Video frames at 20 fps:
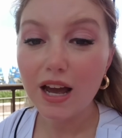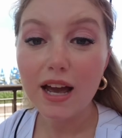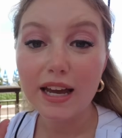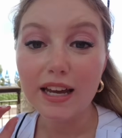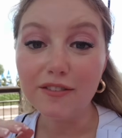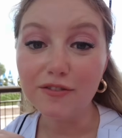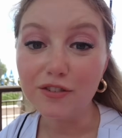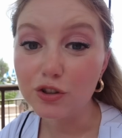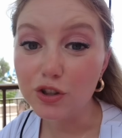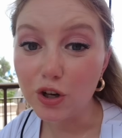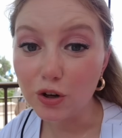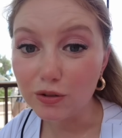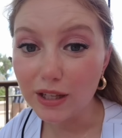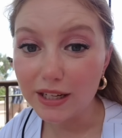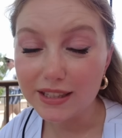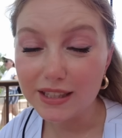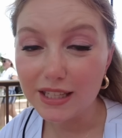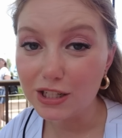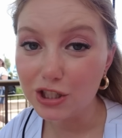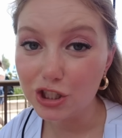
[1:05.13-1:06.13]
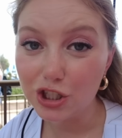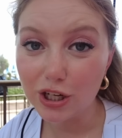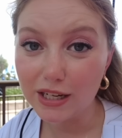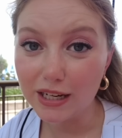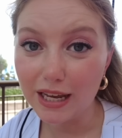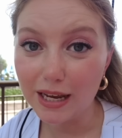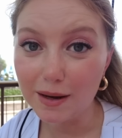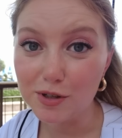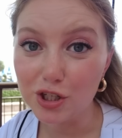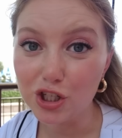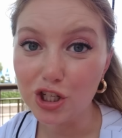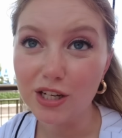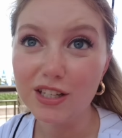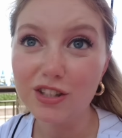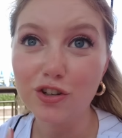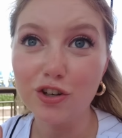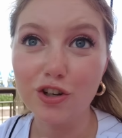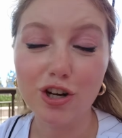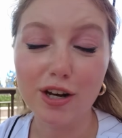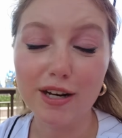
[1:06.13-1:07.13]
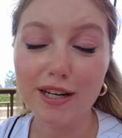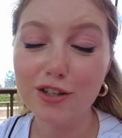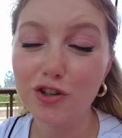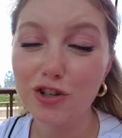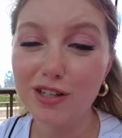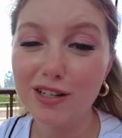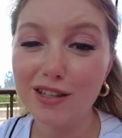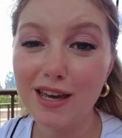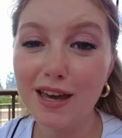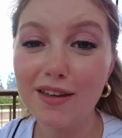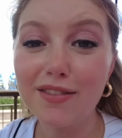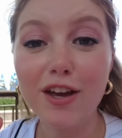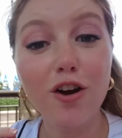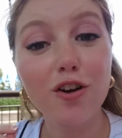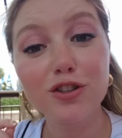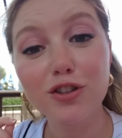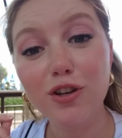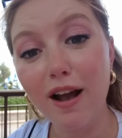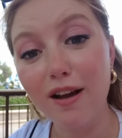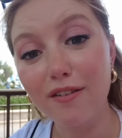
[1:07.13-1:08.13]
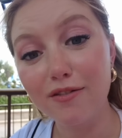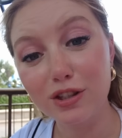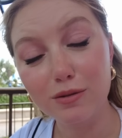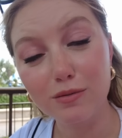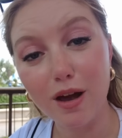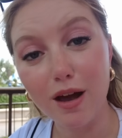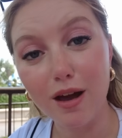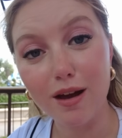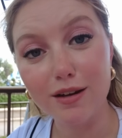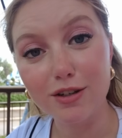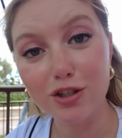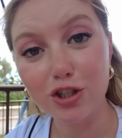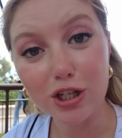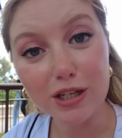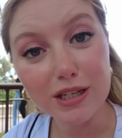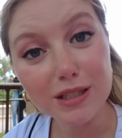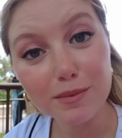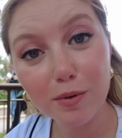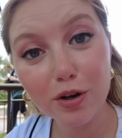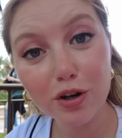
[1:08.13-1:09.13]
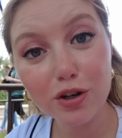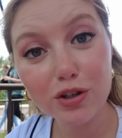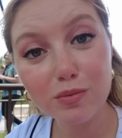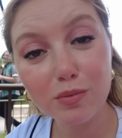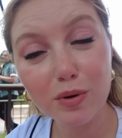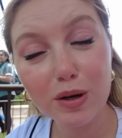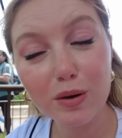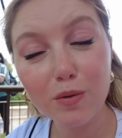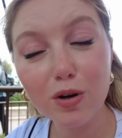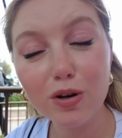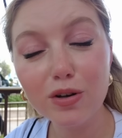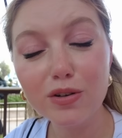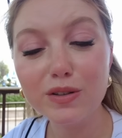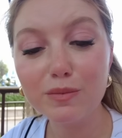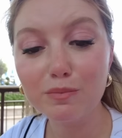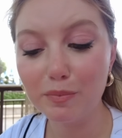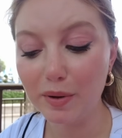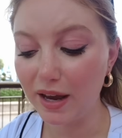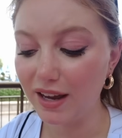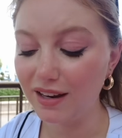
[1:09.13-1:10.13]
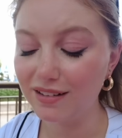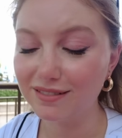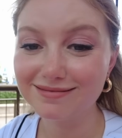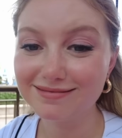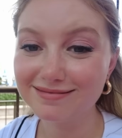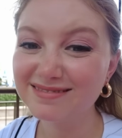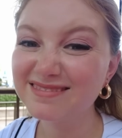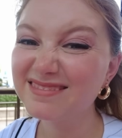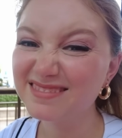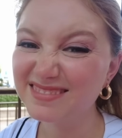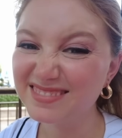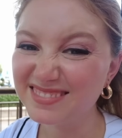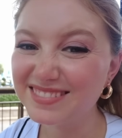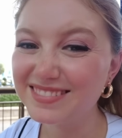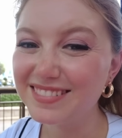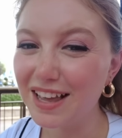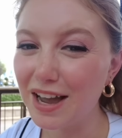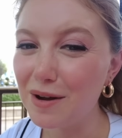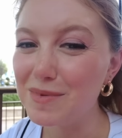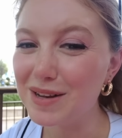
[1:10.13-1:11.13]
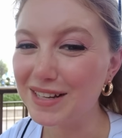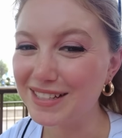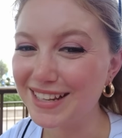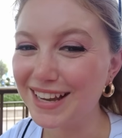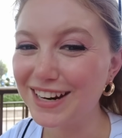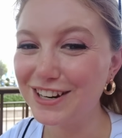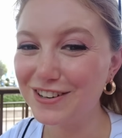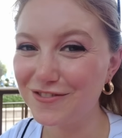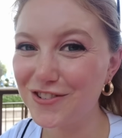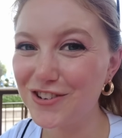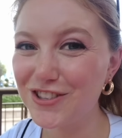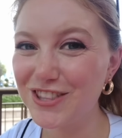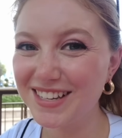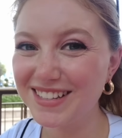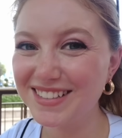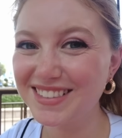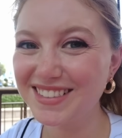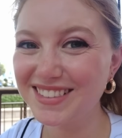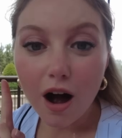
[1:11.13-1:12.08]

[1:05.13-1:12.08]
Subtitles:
If you don't like the chicken ham and cheese or you're not interested in that, they also have cheeseburger spring rolls, but I'm excited for these.